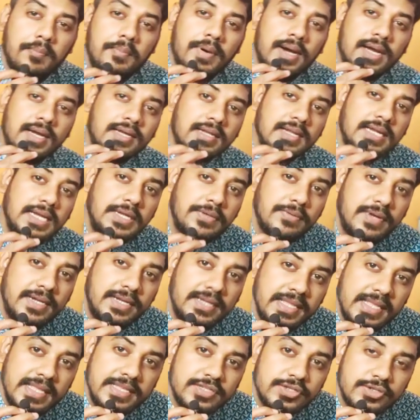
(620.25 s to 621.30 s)
but it will
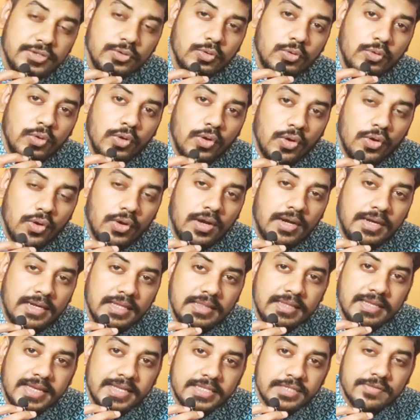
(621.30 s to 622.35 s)
teach you
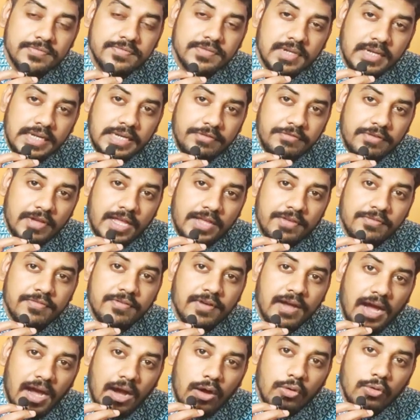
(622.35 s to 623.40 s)
till the age of 35
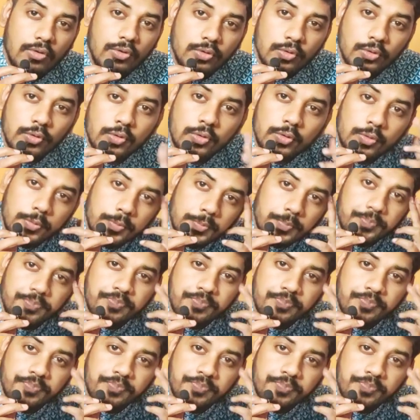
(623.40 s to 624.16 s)
how to